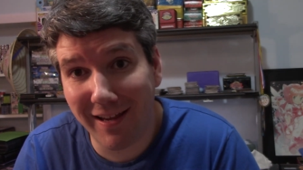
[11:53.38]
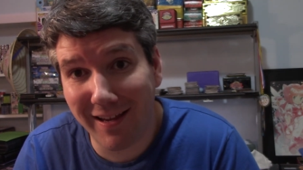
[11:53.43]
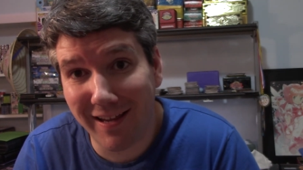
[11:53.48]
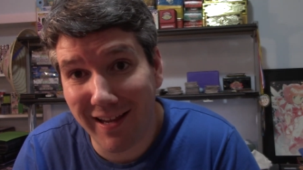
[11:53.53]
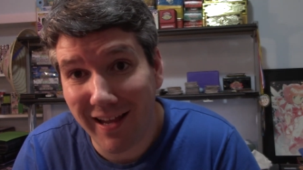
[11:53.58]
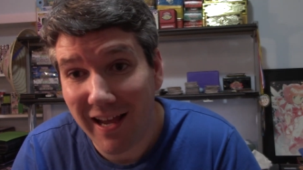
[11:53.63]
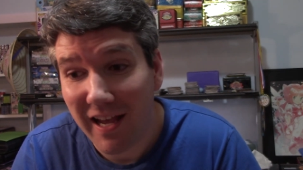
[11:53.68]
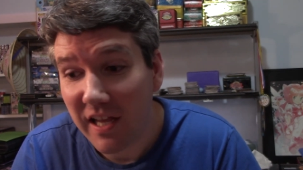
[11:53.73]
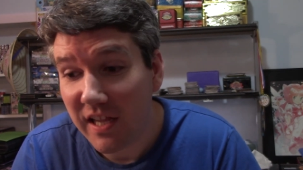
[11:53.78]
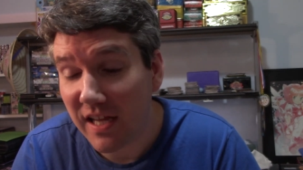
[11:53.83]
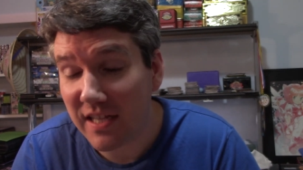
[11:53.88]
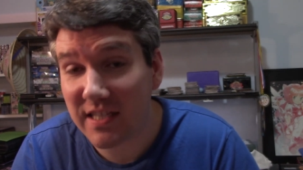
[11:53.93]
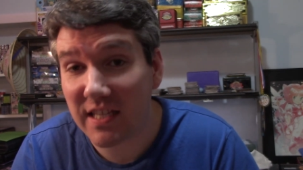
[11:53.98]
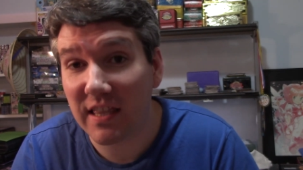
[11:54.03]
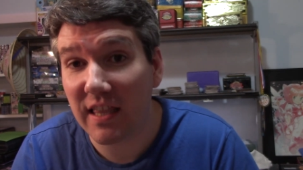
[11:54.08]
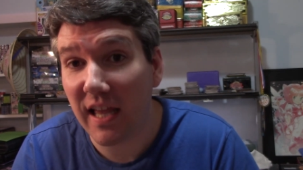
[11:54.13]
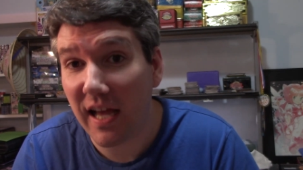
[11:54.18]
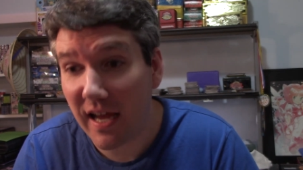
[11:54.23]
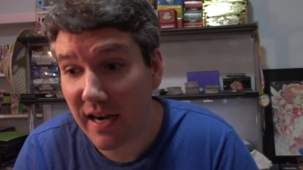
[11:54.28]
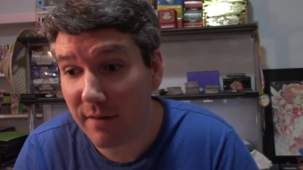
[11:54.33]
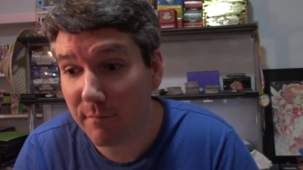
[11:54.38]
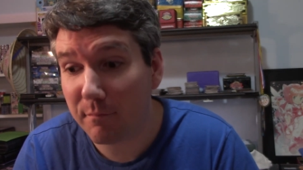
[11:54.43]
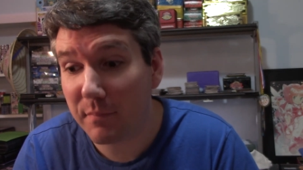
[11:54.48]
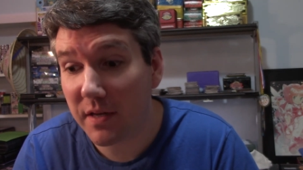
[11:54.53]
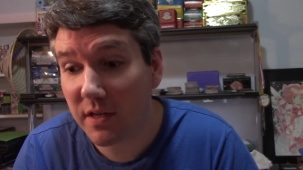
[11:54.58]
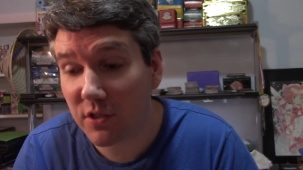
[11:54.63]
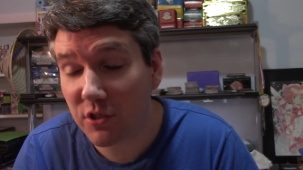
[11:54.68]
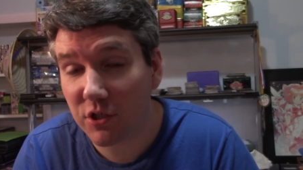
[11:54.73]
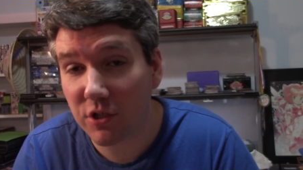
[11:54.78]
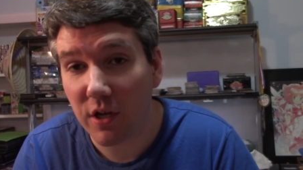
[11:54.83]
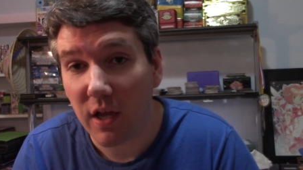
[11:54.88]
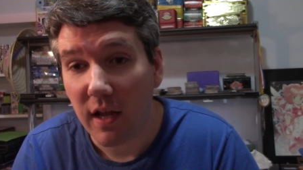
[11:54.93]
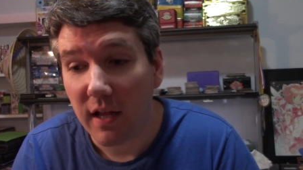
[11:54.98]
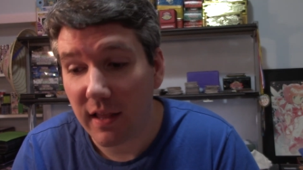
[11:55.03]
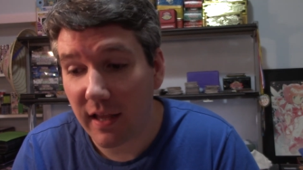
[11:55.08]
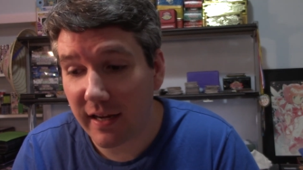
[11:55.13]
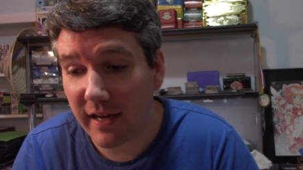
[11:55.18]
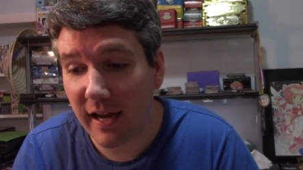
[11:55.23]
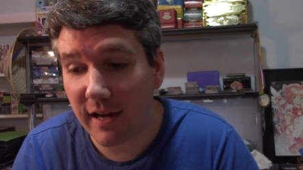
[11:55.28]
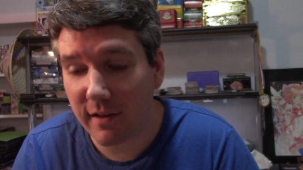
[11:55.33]
that's a lot of big,
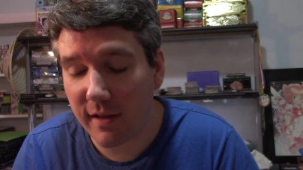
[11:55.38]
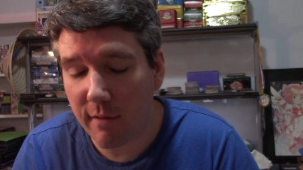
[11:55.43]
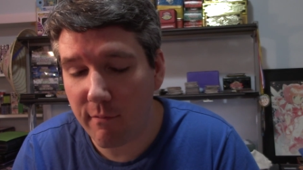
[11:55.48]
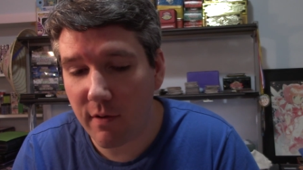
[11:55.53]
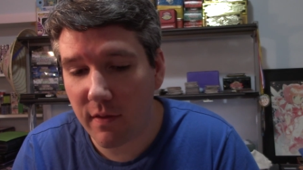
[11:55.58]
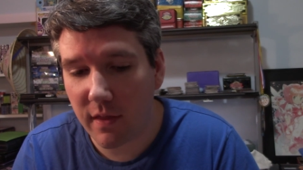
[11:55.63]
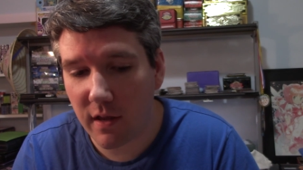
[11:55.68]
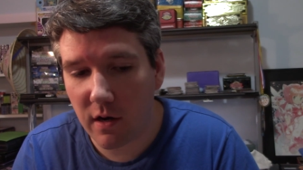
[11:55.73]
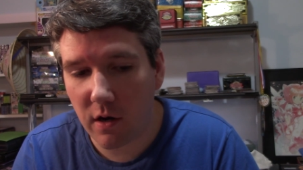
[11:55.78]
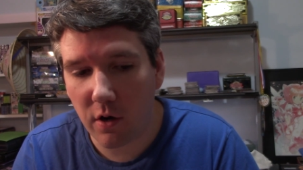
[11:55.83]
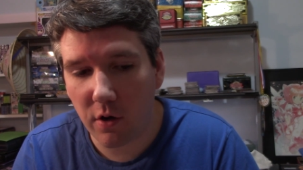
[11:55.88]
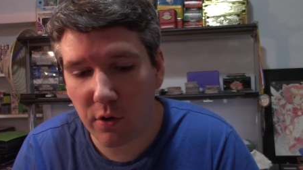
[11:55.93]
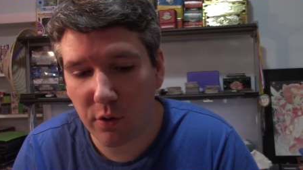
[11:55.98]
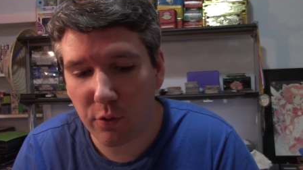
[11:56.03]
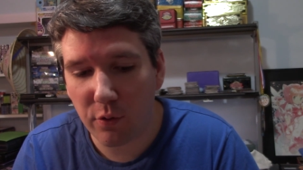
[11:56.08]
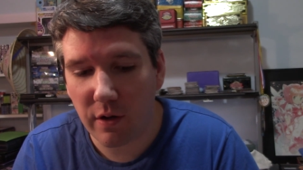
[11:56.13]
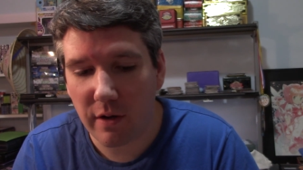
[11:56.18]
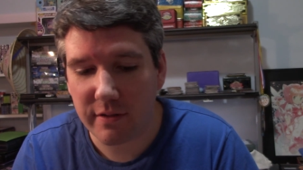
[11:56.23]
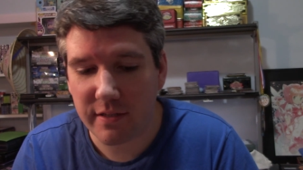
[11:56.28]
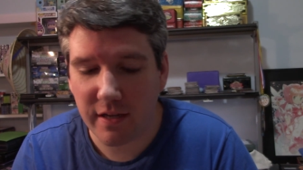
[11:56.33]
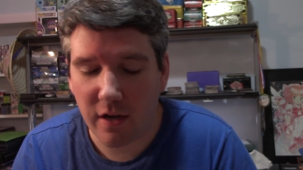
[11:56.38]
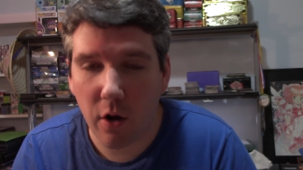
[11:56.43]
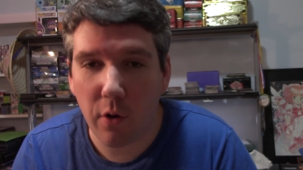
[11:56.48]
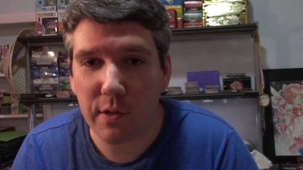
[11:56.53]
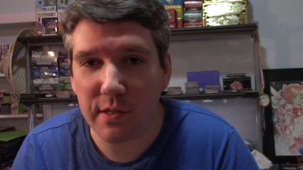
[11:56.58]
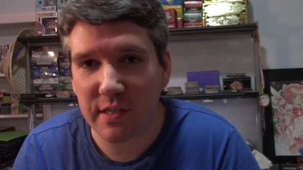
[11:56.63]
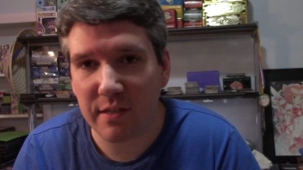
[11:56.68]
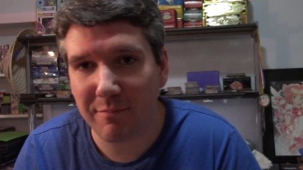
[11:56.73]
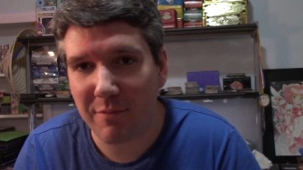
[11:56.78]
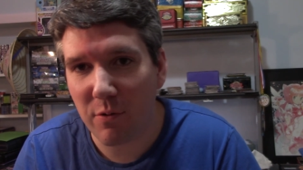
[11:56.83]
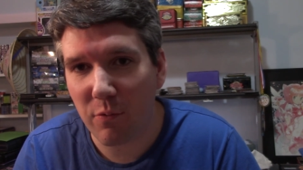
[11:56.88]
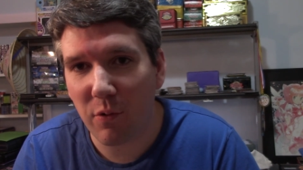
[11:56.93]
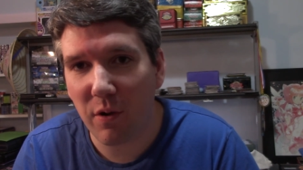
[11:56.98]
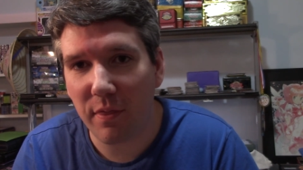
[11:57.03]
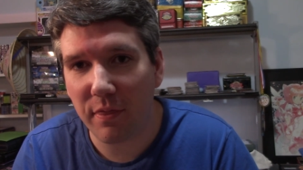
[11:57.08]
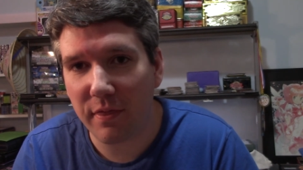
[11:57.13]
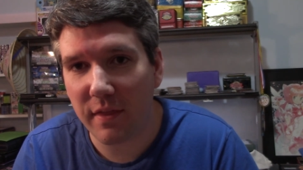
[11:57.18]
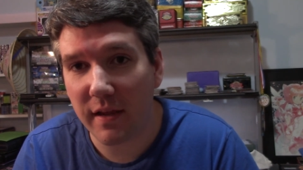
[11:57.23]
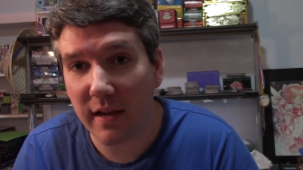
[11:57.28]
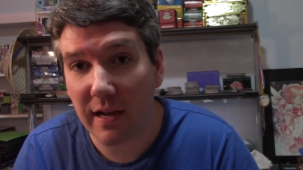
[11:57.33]
like I, I read that article and I was like, oh, it's going to be
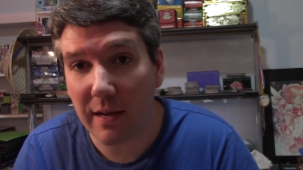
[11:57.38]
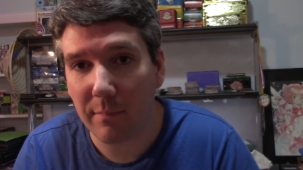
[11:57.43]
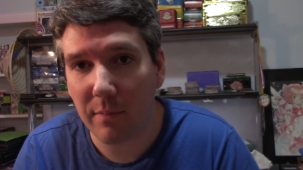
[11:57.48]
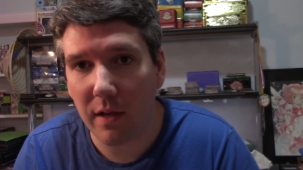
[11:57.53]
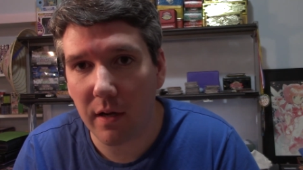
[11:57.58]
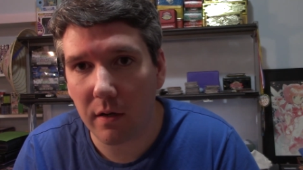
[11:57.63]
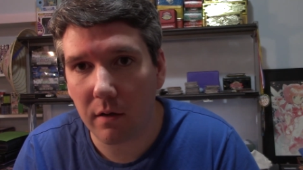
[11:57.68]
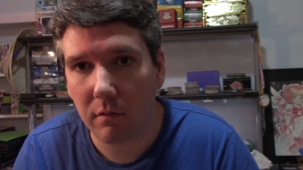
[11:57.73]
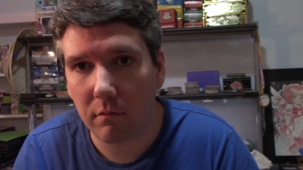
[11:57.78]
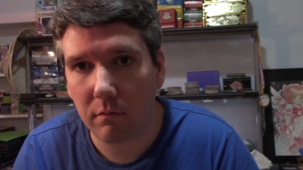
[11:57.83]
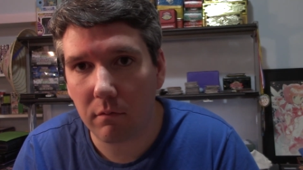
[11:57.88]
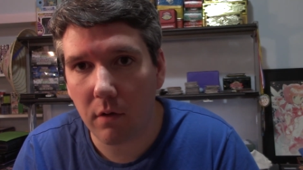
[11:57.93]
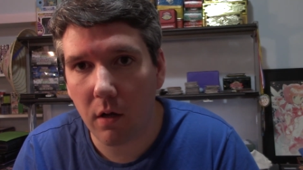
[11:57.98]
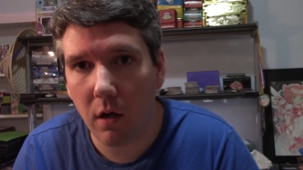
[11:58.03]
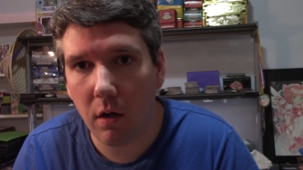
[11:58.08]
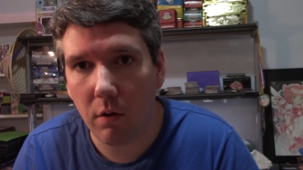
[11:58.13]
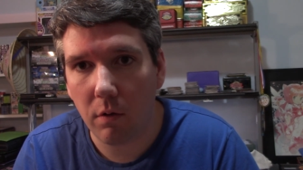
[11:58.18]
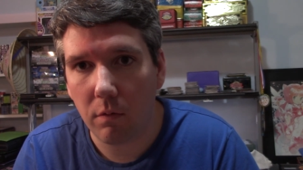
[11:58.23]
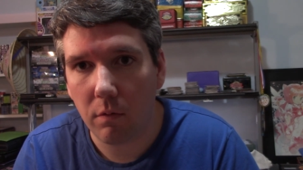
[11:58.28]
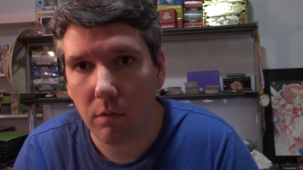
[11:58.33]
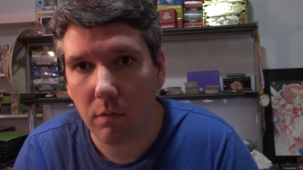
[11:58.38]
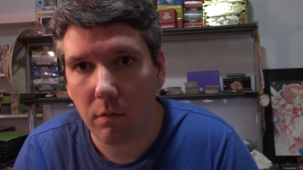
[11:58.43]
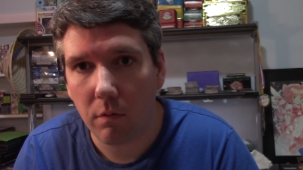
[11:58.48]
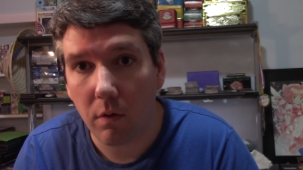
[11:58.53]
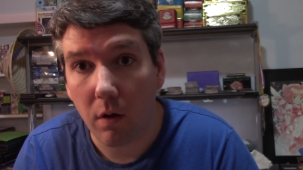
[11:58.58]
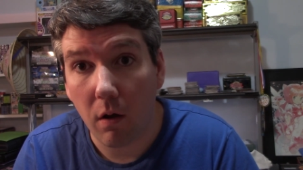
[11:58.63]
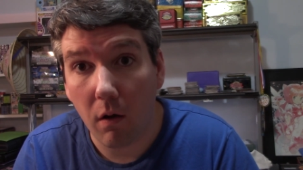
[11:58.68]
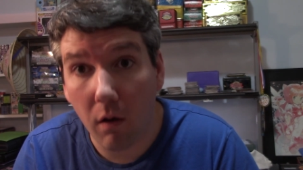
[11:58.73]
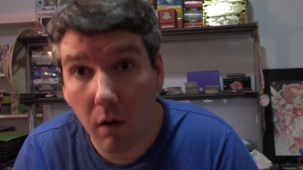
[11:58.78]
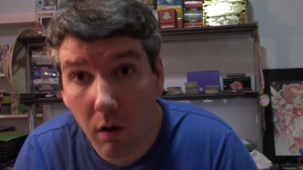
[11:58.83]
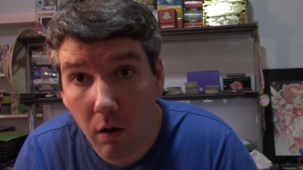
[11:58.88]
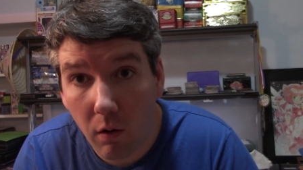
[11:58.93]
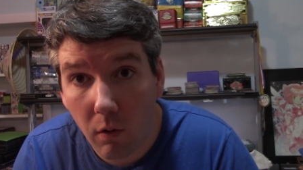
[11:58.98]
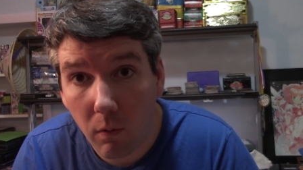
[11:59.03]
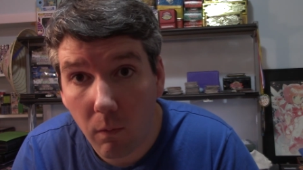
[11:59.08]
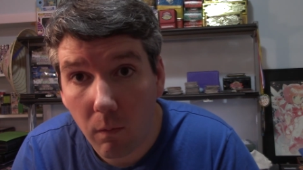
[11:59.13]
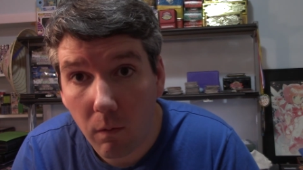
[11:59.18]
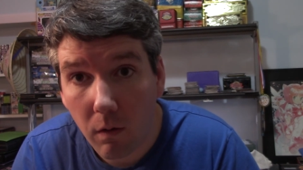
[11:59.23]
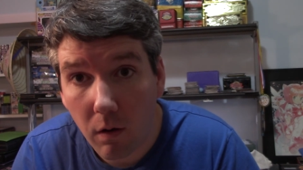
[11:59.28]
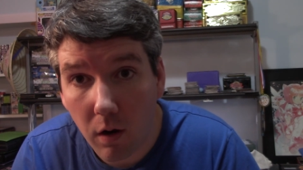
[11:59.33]
one thing. And I'm like, oh,
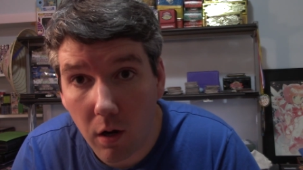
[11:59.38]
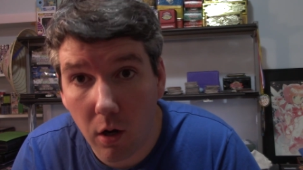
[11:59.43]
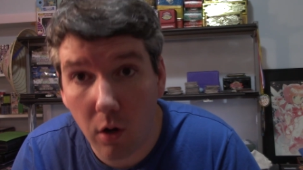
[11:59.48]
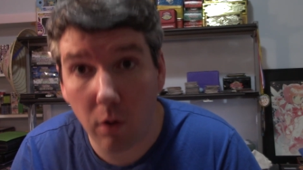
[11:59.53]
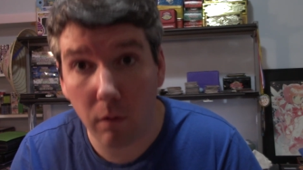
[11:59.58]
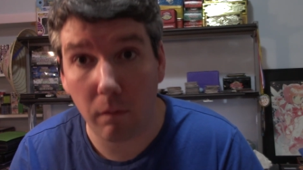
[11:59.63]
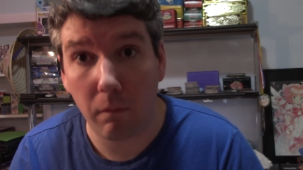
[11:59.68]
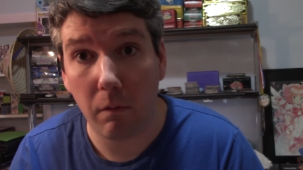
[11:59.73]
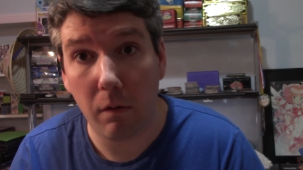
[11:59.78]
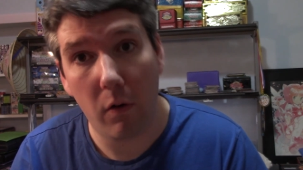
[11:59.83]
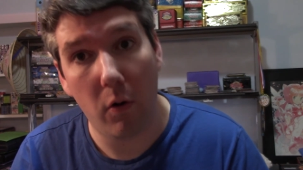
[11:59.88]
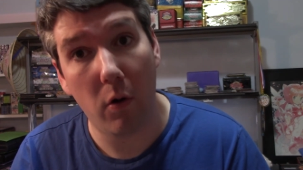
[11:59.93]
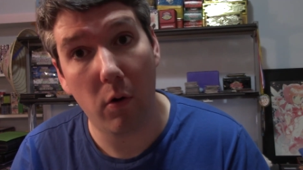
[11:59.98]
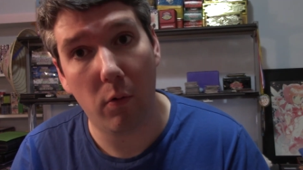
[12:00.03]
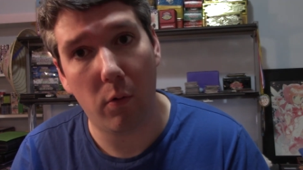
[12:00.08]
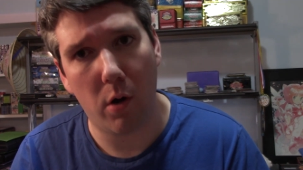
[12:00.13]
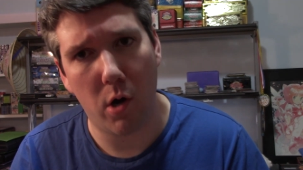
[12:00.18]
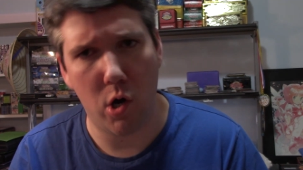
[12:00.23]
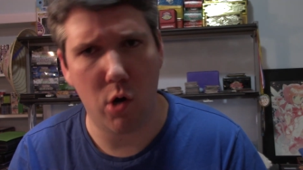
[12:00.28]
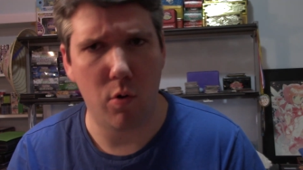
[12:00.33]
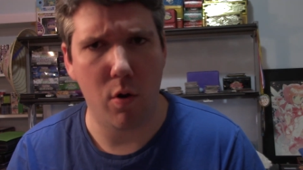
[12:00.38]
oh, oh, oh, oh,